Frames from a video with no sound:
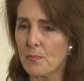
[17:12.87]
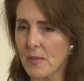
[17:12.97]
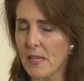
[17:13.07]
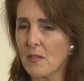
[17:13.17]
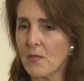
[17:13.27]

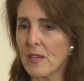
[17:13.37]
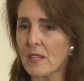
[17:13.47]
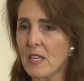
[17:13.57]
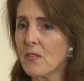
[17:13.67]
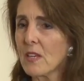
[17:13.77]
believe in
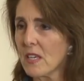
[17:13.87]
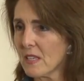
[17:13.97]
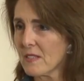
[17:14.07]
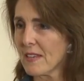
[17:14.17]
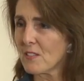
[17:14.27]
giving
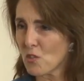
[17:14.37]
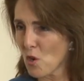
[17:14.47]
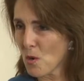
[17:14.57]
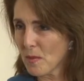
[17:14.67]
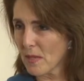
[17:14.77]
kids as
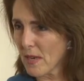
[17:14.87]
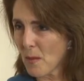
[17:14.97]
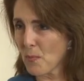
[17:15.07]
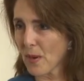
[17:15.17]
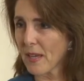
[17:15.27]
normal an
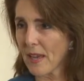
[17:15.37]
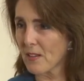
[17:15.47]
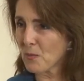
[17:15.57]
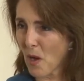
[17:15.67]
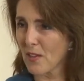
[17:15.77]
upbringing
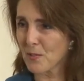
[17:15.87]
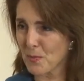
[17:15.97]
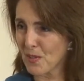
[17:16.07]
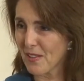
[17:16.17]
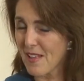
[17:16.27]
as
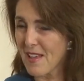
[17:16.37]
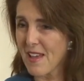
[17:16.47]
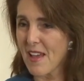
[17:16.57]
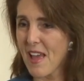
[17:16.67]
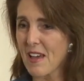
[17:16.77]
possible.
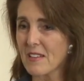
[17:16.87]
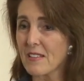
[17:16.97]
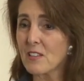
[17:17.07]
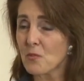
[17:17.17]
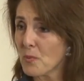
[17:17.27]
And
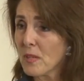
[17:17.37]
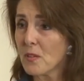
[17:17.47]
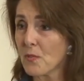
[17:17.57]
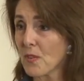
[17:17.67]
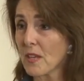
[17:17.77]
that's really
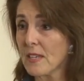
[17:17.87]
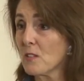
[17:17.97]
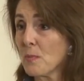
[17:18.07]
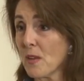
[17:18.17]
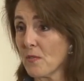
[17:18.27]
for the
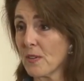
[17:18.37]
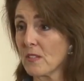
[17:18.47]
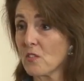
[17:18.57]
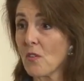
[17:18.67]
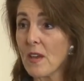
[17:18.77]
kids'
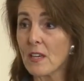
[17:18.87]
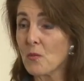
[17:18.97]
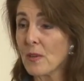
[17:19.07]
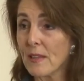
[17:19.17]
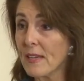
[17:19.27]
benefit, so they can
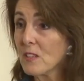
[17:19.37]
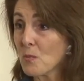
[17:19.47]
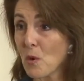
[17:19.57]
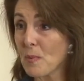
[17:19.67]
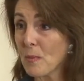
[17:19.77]
relate to
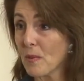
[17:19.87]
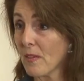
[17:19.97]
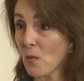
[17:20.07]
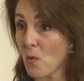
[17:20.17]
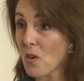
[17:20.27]
more people
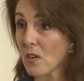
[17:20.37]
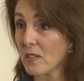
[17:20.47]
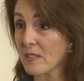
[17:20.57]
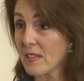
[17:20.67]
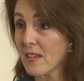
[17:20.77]
in the
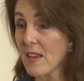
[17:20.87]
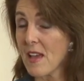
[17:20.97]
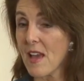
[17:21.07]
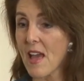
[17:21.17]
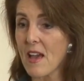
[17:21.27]
world.
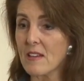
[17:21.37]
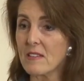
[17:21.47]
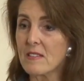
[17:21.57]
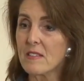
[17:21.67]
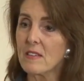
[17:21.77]

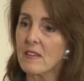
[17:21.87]
And